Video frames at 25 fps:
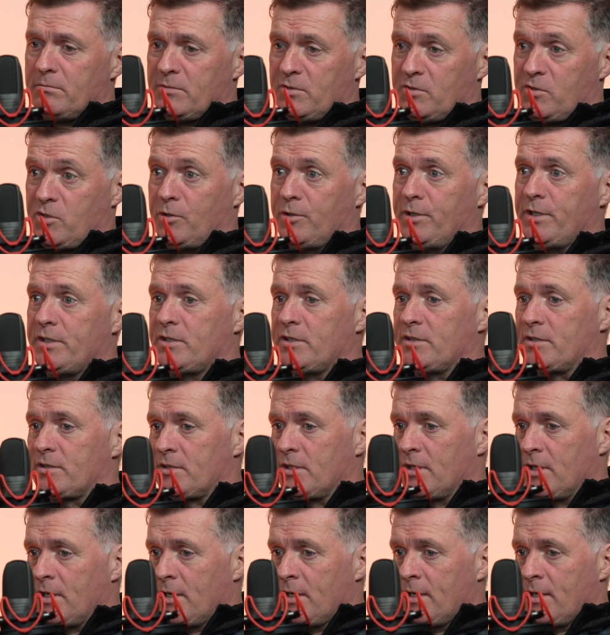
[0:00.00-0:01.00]
choices
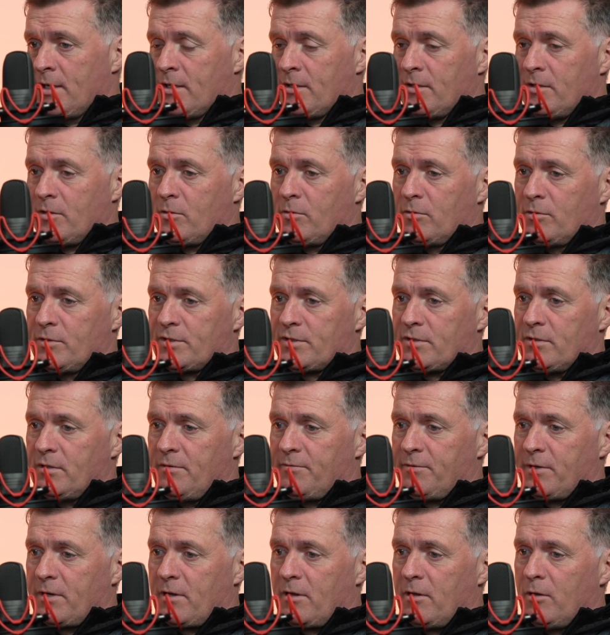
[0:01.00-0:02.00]
to go and sign
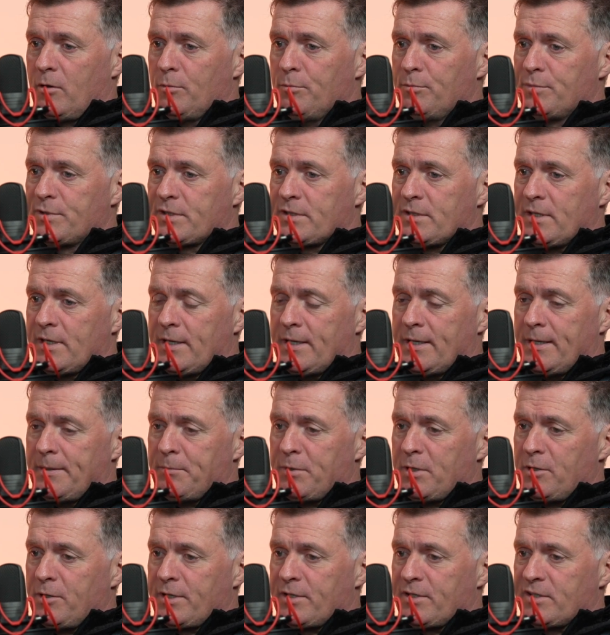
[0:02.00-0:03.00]
for clubs.
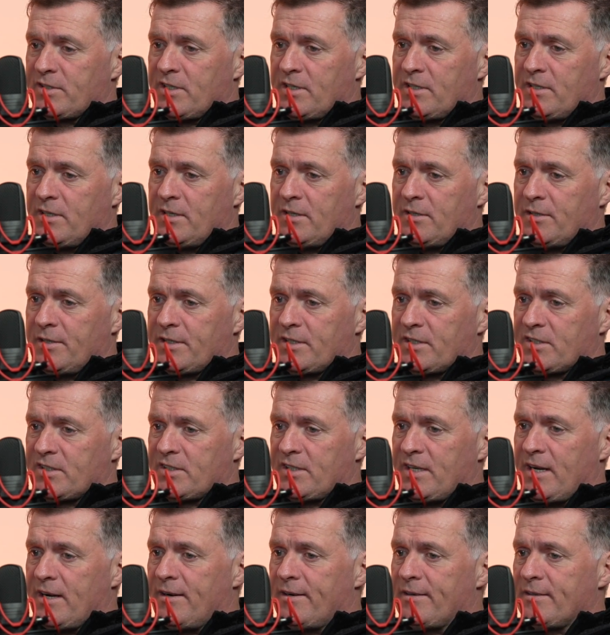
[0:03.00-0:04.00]
But like I said here at the
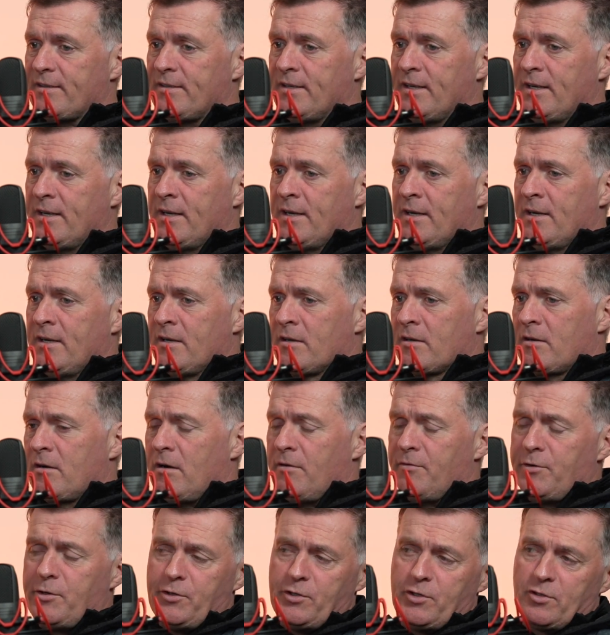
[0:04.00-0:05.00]
start,
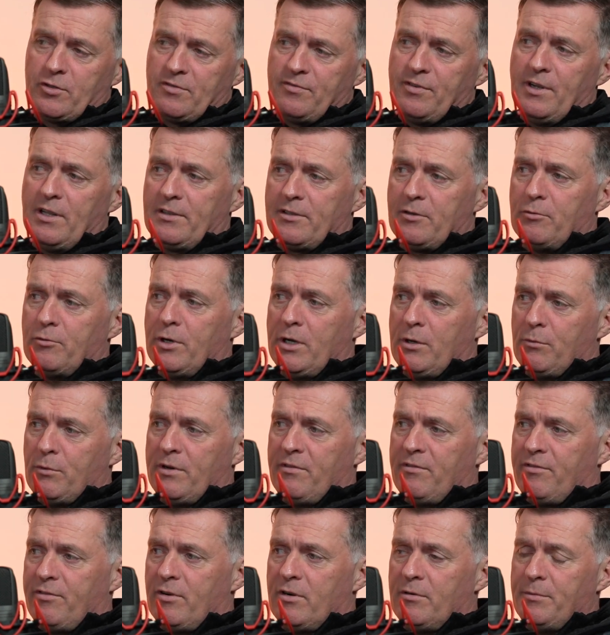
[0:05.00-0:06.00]
Coventry just felt the right one
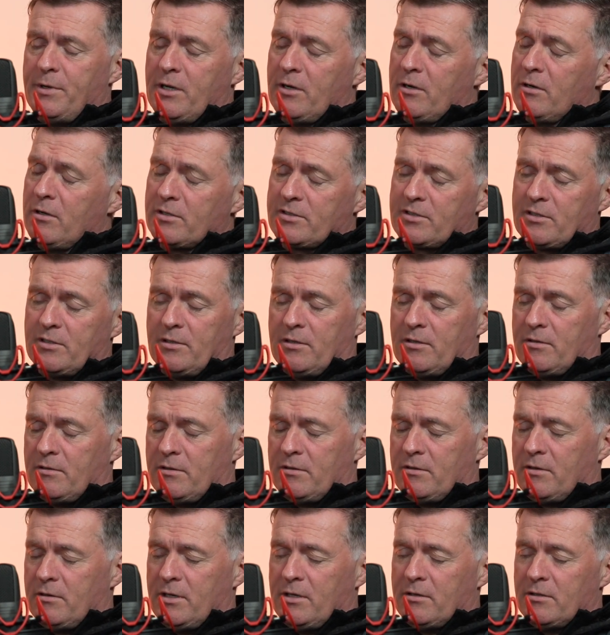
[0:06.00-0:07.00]
for me. I
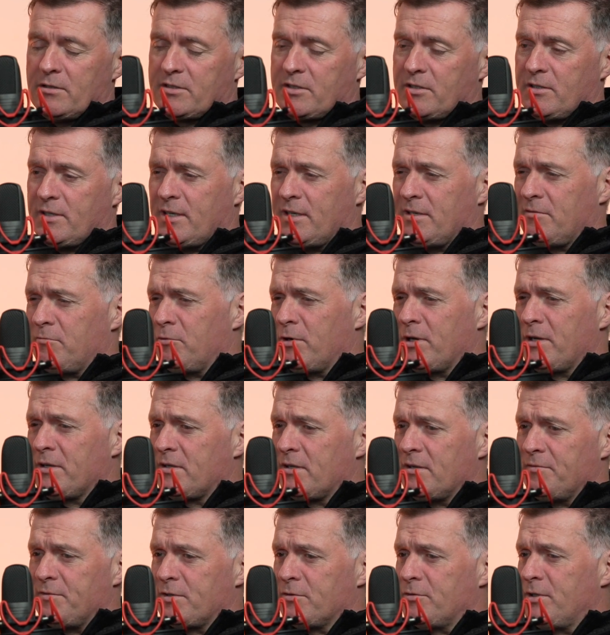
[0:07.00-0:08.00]
also had
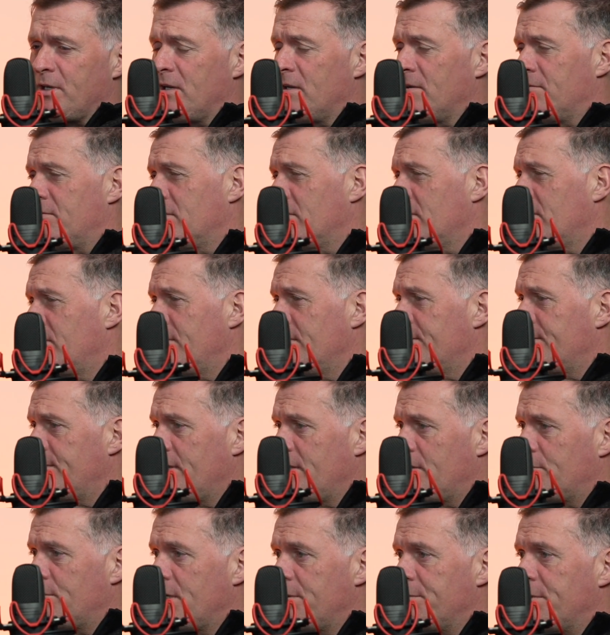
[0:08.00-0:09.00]
relatives only lived like
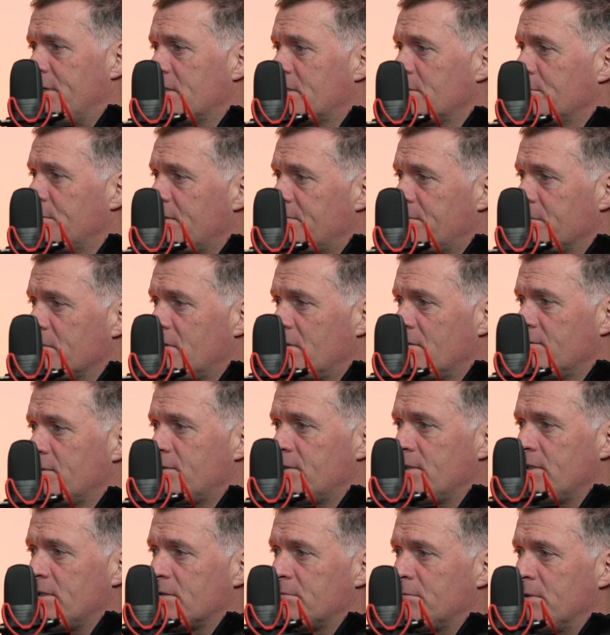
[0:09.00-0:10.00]
15-20 minutes away from
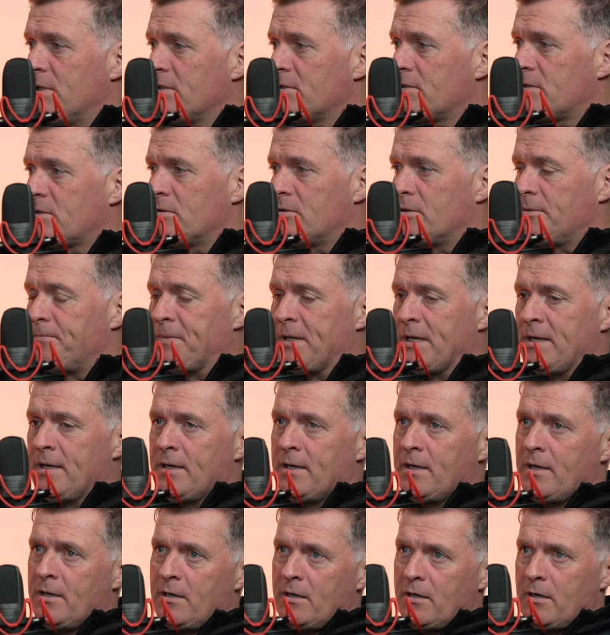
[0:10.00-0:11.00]
Coventry as well. So
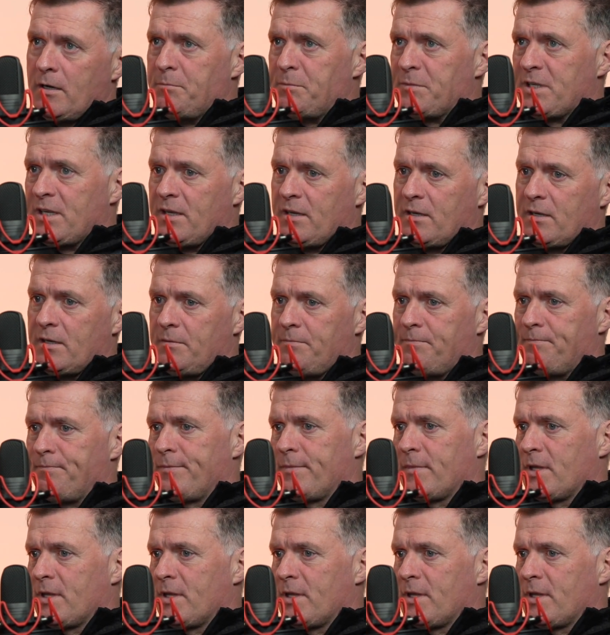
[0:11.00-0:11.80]
I'm thinking,